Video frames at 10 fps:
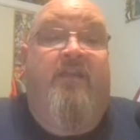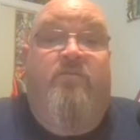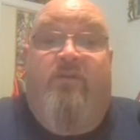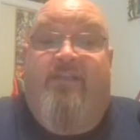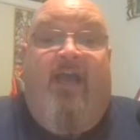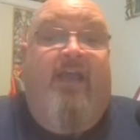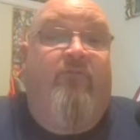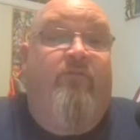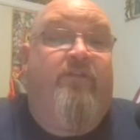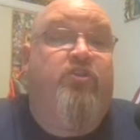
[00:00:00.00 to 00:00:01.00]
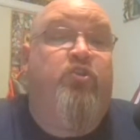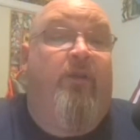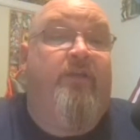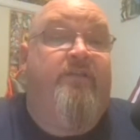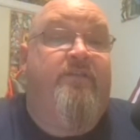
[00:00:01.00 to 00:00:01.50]
I just want to say hi to everyone that's
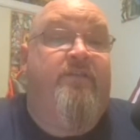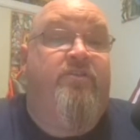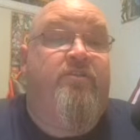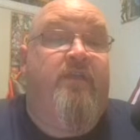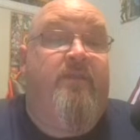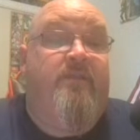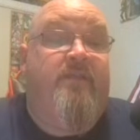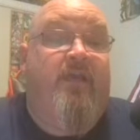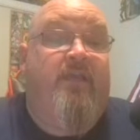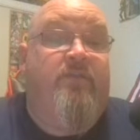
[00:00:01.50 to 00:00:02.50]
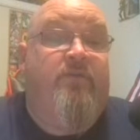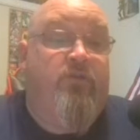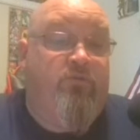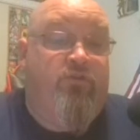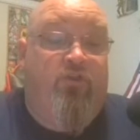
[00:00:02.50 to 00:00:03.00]
joined us in the either
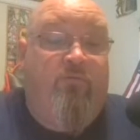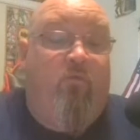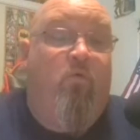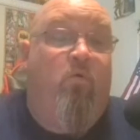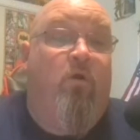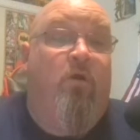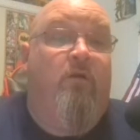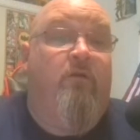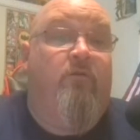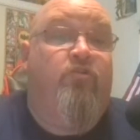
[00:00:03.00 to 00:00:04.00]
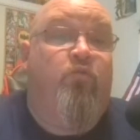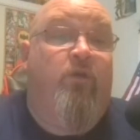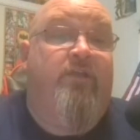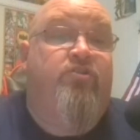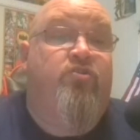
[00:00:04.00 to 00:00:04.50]
YouTube or
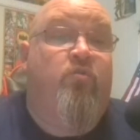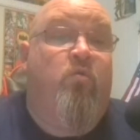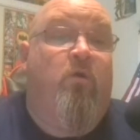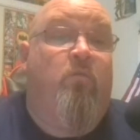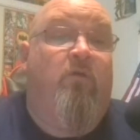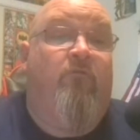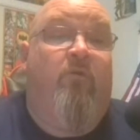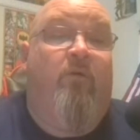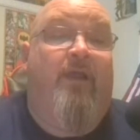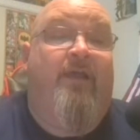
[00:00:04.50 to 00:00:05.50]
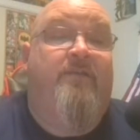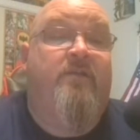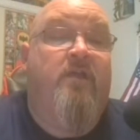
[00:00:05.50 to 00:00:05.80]
Twitch or wherever we're at.